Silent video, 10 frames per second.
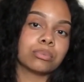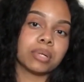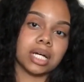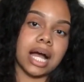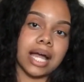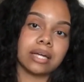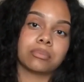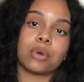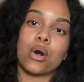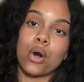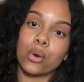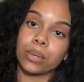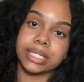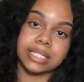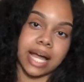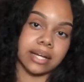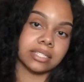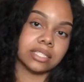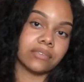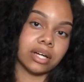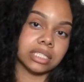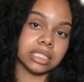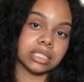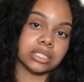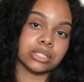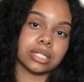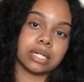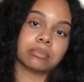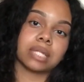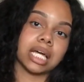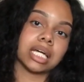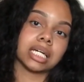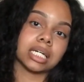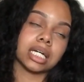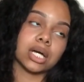but I am always active on Instagram, like